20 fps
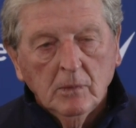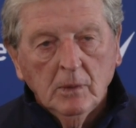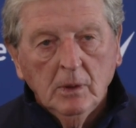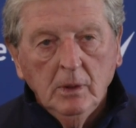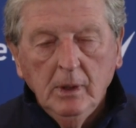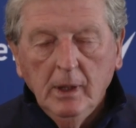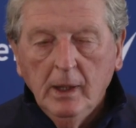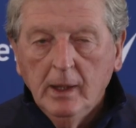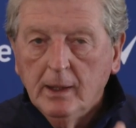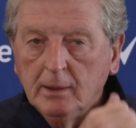
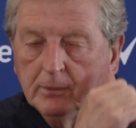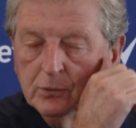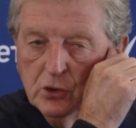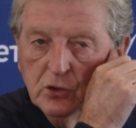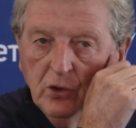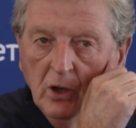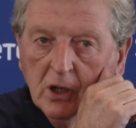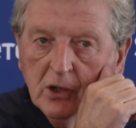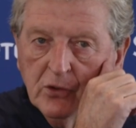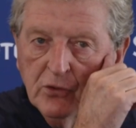Yeah,
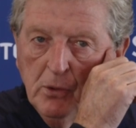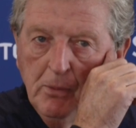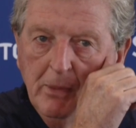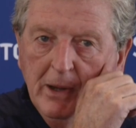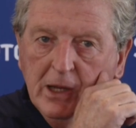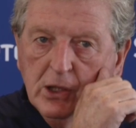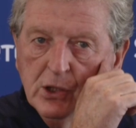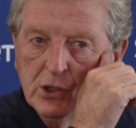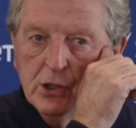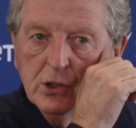
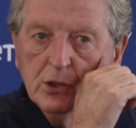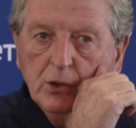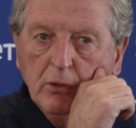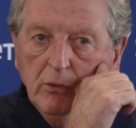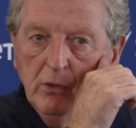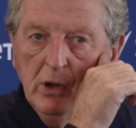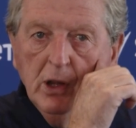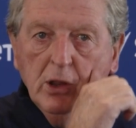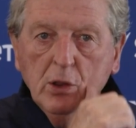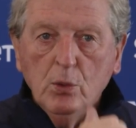transformation is
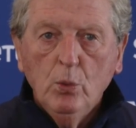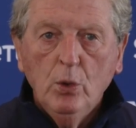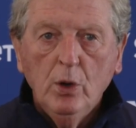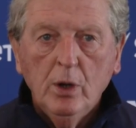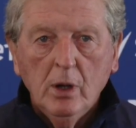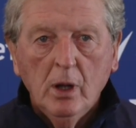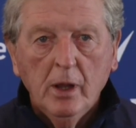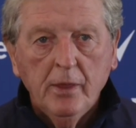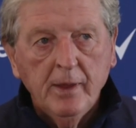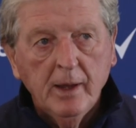not really the
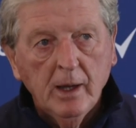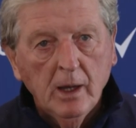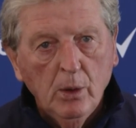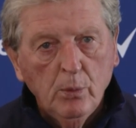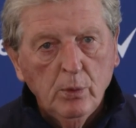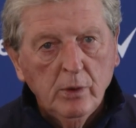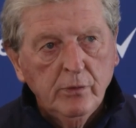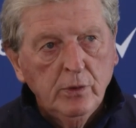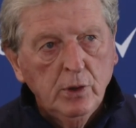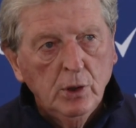word I think I
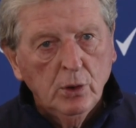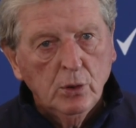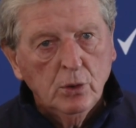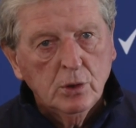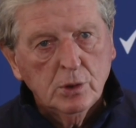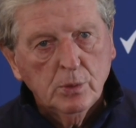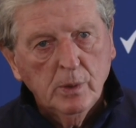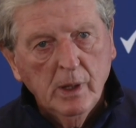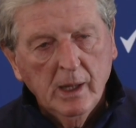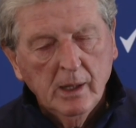would have
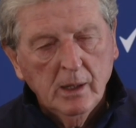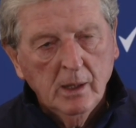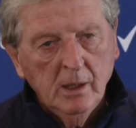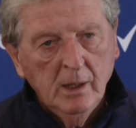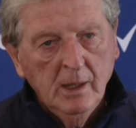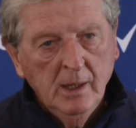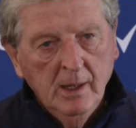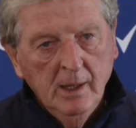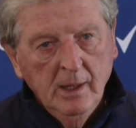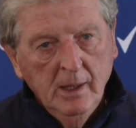used. We had
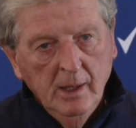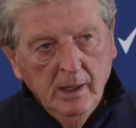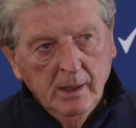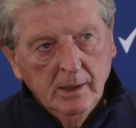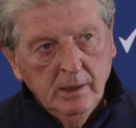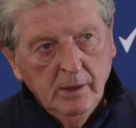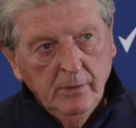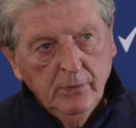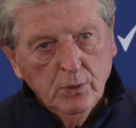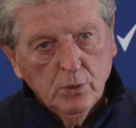a,
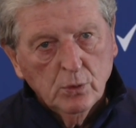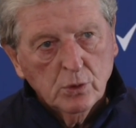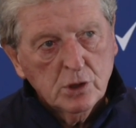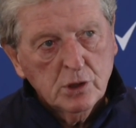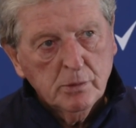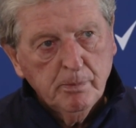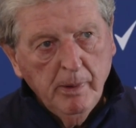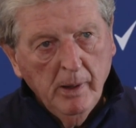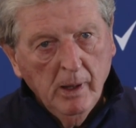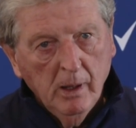a difficult
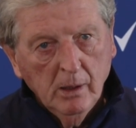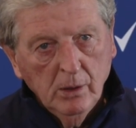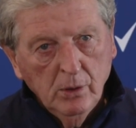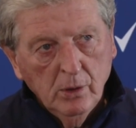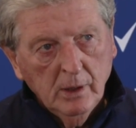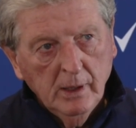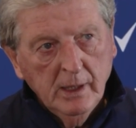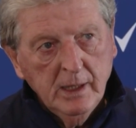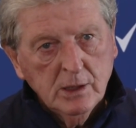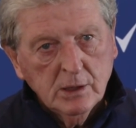spell,
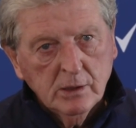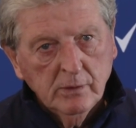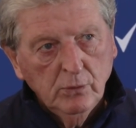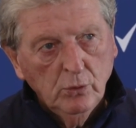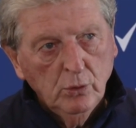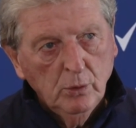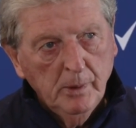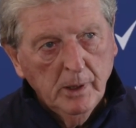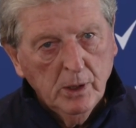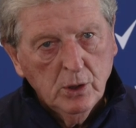not least of
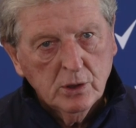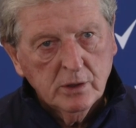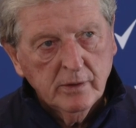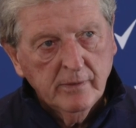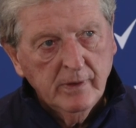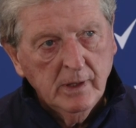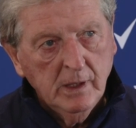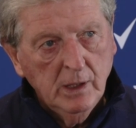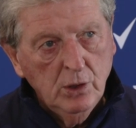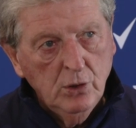all because
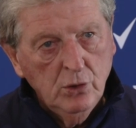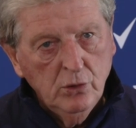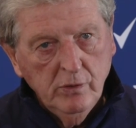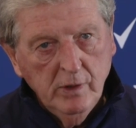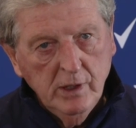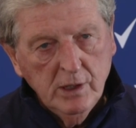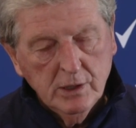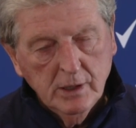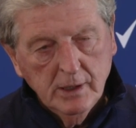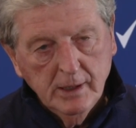of the
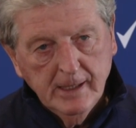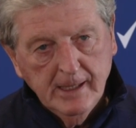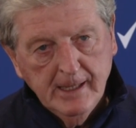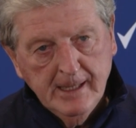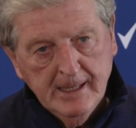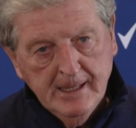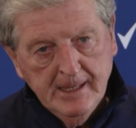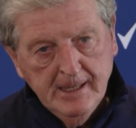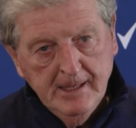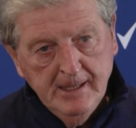injuries and
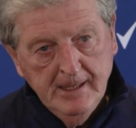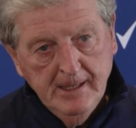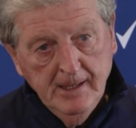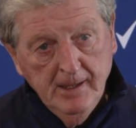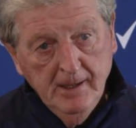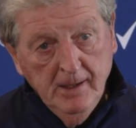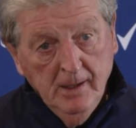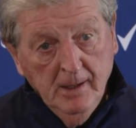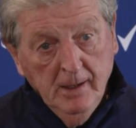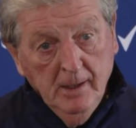the
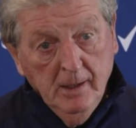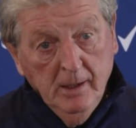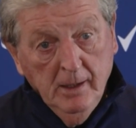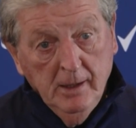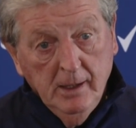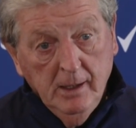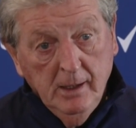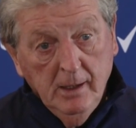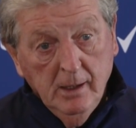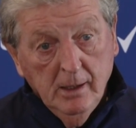
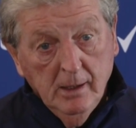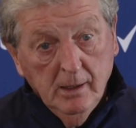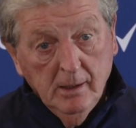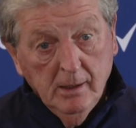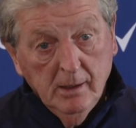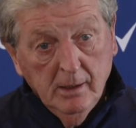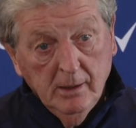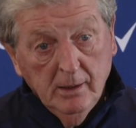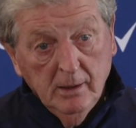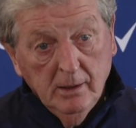the
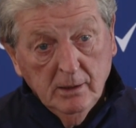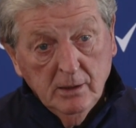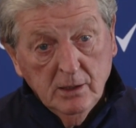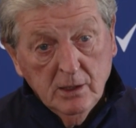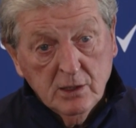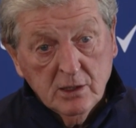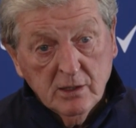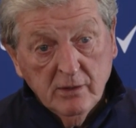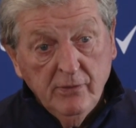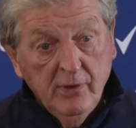uh,
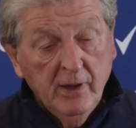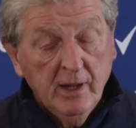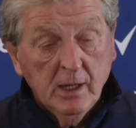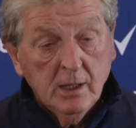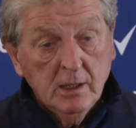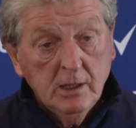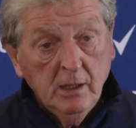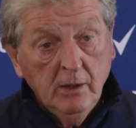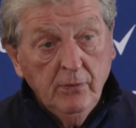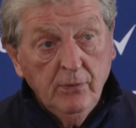
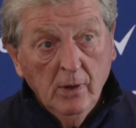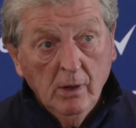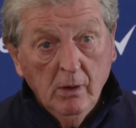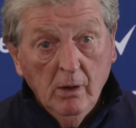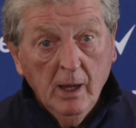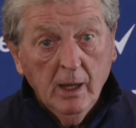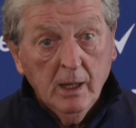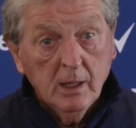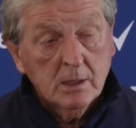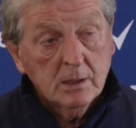severity, if you
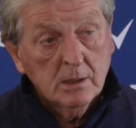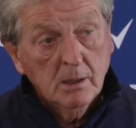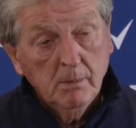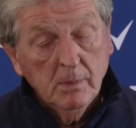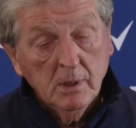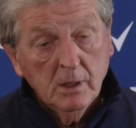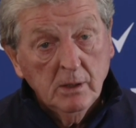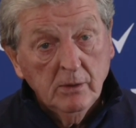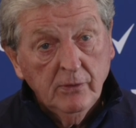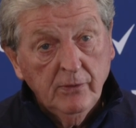like, of
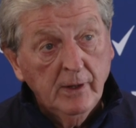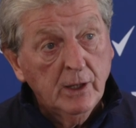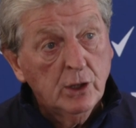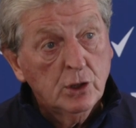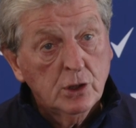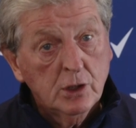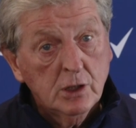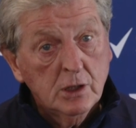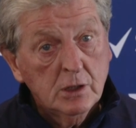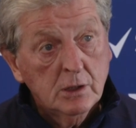some of the
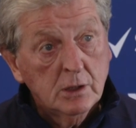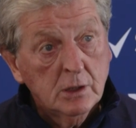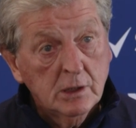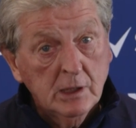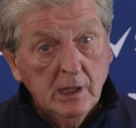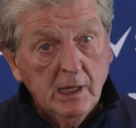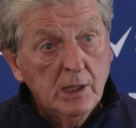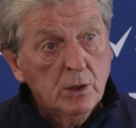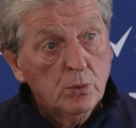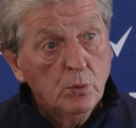fixtures, the
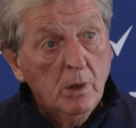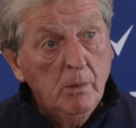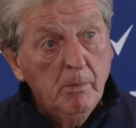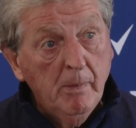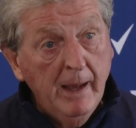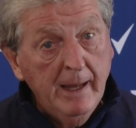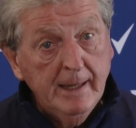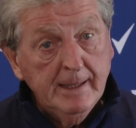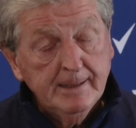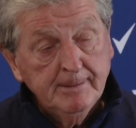teams we
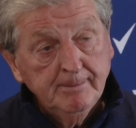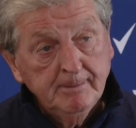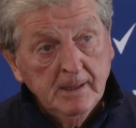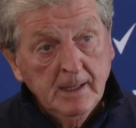met.